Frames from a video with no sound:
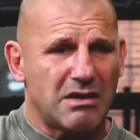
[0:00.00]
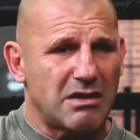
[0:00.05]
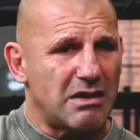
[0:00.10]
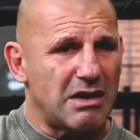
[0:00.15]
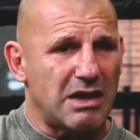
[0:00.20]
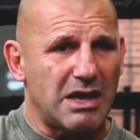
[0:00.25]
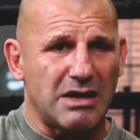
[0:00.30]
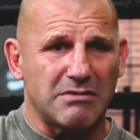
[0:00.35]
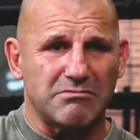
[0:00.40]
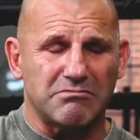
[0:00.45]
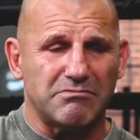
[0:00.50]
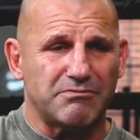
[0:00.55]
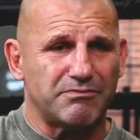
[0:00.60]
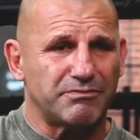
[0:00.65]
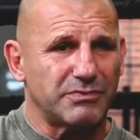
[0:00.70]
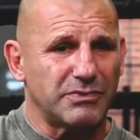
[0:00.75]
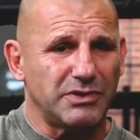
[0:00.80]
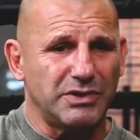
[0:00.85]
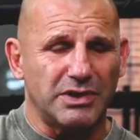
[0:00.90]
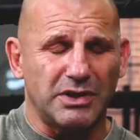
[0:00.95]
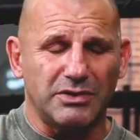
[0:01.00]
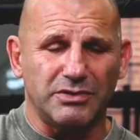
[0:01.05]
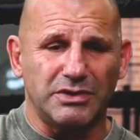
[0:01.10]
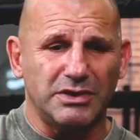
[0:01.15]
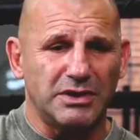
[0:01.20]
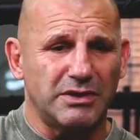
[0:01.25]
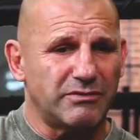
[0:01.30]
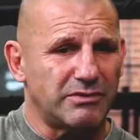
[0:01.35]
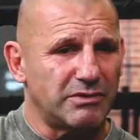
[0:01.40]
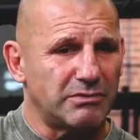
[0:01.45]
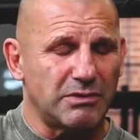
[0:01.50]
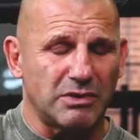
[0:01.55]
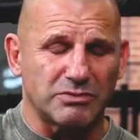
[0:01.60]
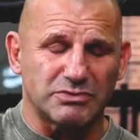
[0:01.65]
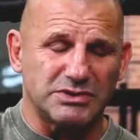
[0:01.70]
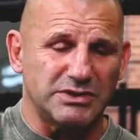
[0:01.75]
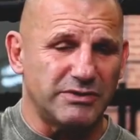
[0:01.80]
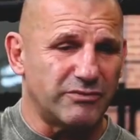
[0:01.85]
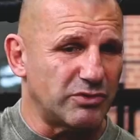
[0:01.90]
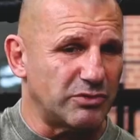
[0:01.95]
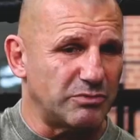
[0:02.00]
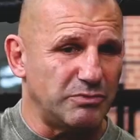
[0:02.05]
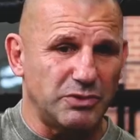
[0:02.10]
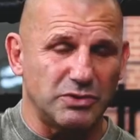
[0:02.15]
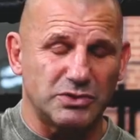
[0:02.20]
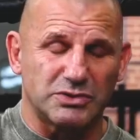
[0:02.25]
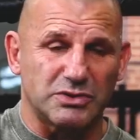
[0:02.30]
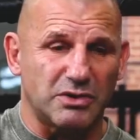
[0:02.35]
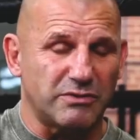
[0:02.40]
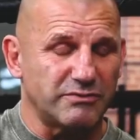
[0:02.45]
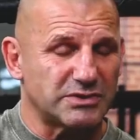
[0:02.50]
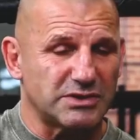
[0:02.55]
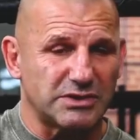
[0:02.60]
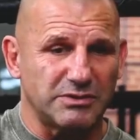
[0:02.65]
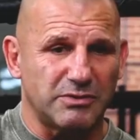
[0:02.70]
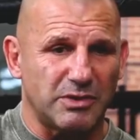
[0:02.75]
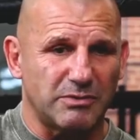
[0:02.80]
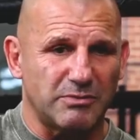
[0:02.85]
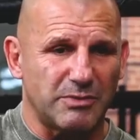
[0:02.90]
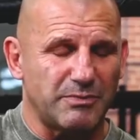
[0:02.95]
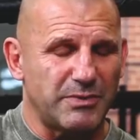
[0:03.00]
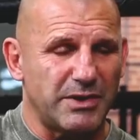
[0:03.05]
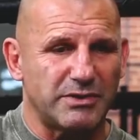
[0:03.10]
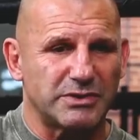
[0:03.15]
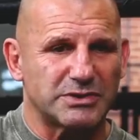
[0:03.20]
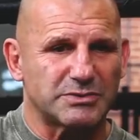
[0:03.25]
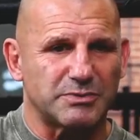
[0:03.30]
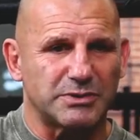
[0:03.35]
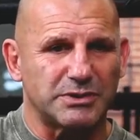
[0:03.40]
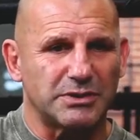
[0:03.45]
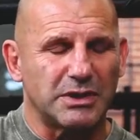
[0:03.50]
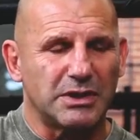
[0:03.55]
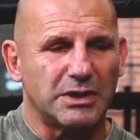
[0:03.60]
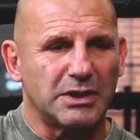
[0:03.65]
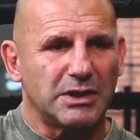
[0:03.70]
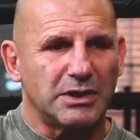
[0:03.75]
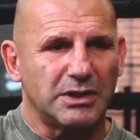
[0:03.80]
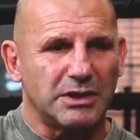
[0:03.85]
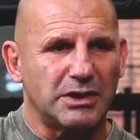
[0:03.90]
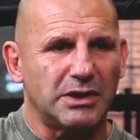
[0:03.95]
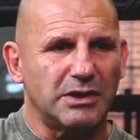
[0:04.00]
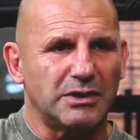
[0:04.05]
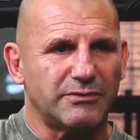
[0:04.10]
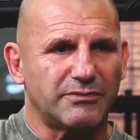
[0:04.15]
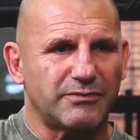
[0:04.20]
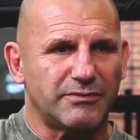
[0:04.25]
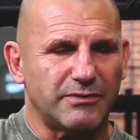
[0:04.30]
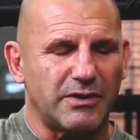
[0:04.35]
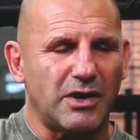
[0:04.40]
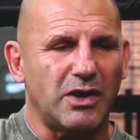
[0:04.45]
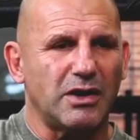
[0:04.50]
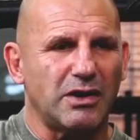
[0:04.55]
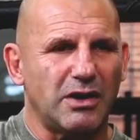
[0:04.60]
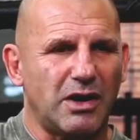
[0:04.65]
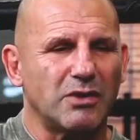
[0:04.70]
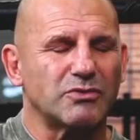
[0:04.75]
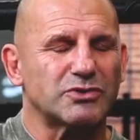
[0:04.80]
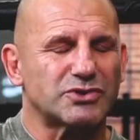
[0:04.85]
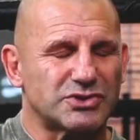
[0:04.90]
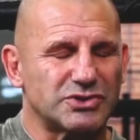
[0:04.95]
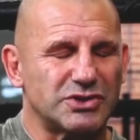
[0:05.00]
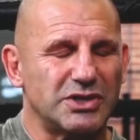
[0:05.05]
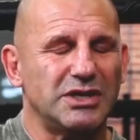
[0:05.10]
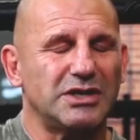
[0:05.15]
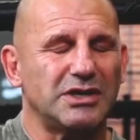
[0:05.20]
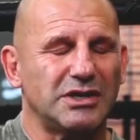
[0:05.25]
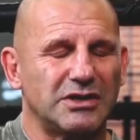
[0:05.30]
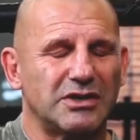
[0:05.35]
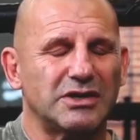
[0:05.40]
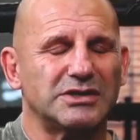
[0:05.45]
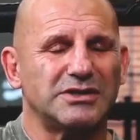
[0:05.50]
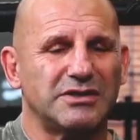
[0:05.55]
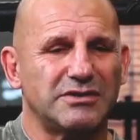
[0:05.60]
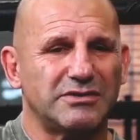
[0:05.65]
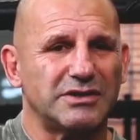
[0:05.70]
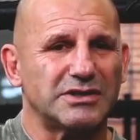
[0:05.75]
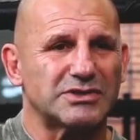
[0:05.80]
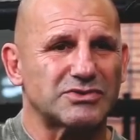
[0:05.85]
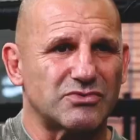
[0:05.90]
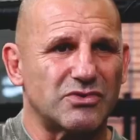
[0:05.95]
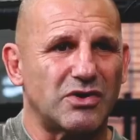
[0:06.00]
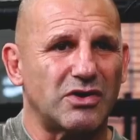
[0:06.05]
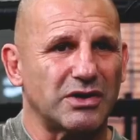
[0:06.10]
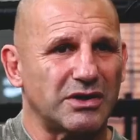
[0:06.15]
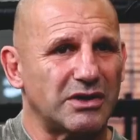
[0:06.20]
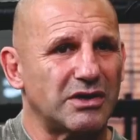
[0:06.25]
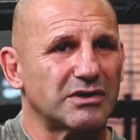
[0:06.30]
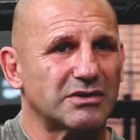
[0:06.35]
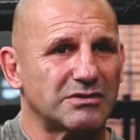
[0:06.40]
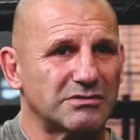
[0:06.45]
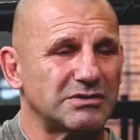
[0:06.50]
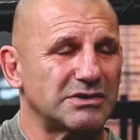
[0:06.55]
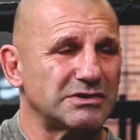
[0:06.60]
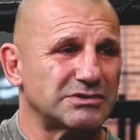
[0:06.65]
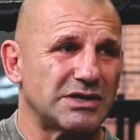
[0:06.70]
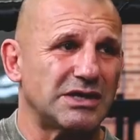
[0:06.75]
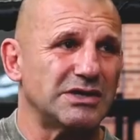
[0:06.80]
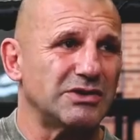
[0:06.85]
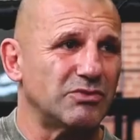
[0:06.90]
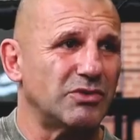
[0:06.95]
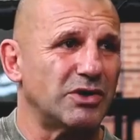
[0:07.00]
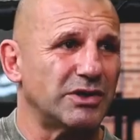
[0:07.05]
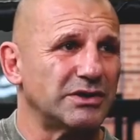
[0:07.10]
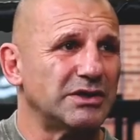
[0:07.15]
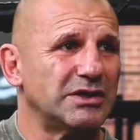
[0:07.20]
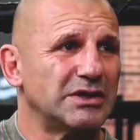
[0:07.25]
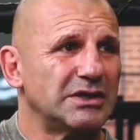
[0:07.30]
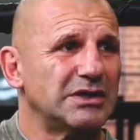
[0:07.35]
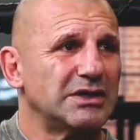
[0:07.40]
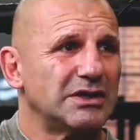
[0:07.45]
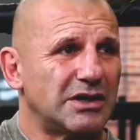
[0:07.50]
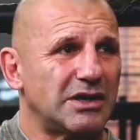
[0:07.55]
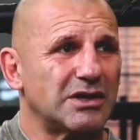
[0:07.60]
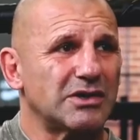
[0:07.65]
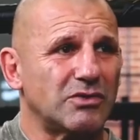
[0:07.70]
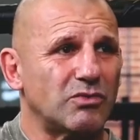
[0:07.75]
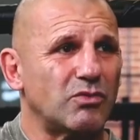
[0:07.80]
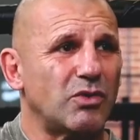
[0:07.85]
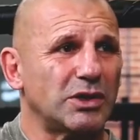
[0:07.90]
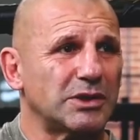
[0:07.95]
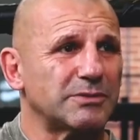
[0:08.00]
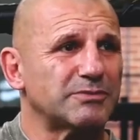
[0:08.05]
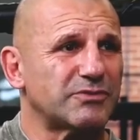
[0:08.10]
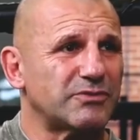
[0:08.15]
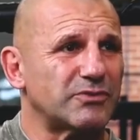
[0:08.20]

I was never abused, obviously, by my parents, but if I was cheeky and I did things wrong, and I tell you what, I got walloped